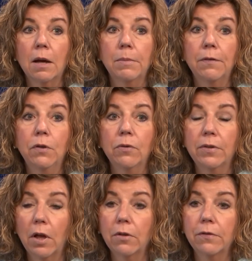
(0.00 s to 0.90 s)
if you
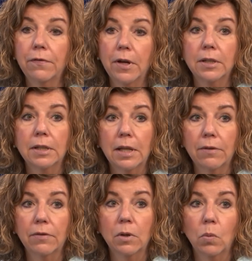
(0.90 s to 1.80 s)
sell the fund in
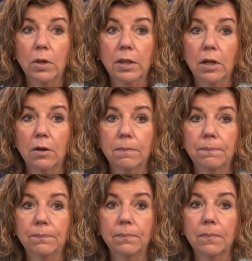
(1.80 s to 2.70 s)
less than 1 year.
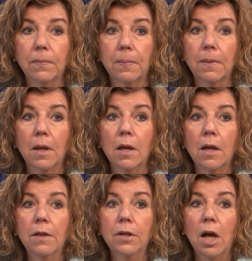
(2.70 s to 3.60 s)

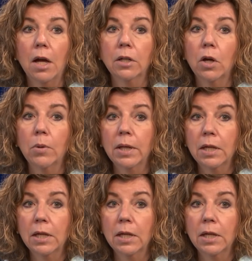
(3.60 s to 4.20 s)
The ongoing